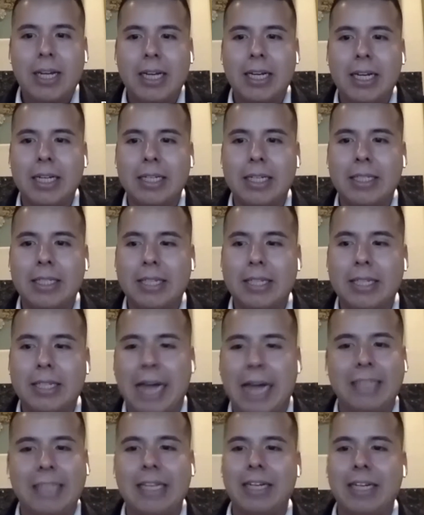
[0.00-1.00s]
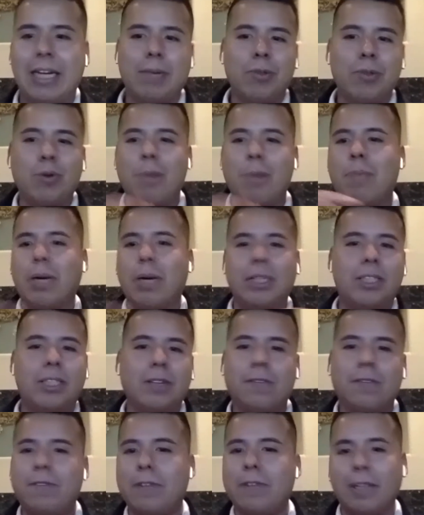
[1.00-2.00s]
is I signed up to a bunch
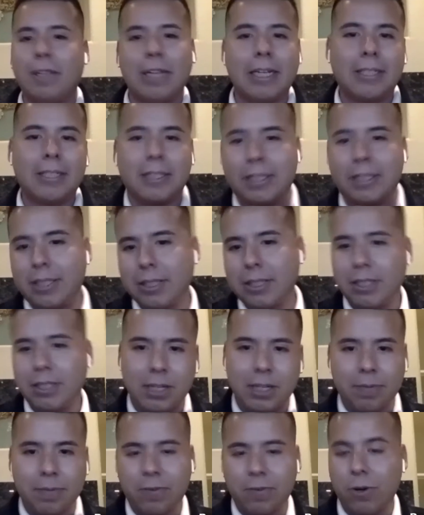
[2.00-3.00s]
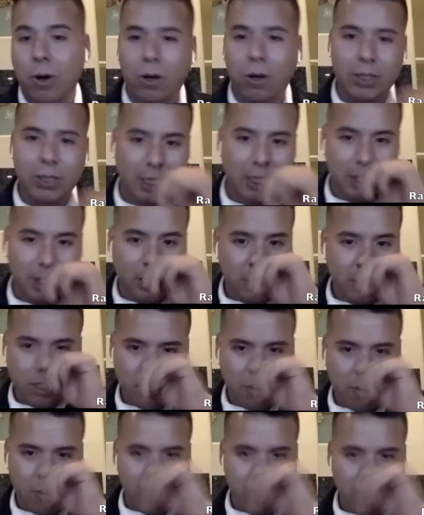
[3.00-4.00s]
of lists in for wholesalers,
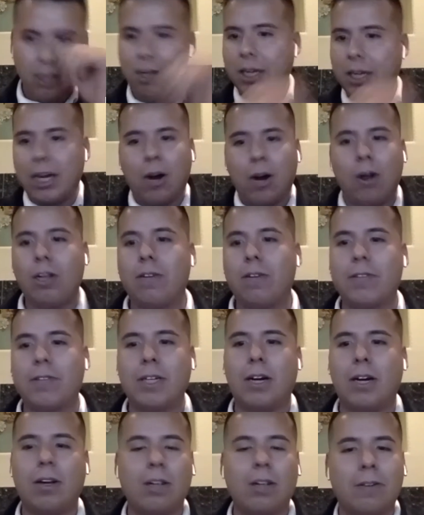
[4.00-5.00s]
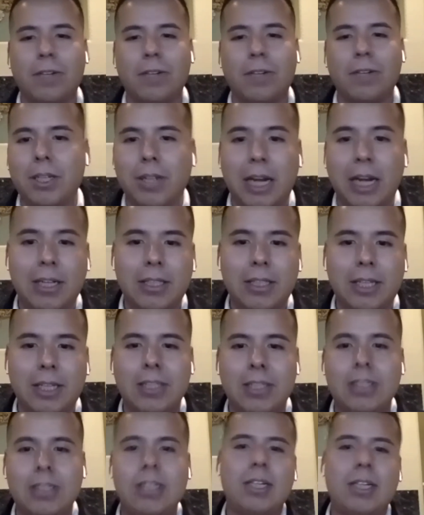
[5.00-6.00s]
literally all over all over the United
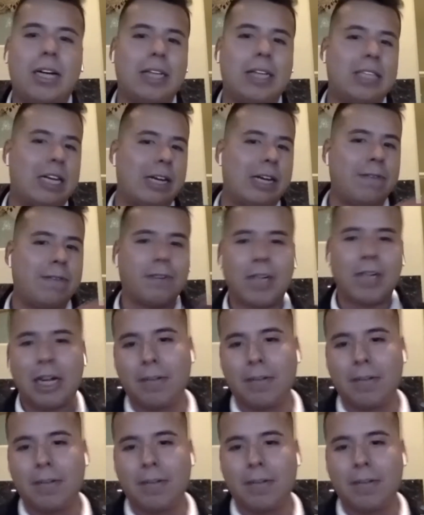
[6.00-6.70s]
States. I signed up for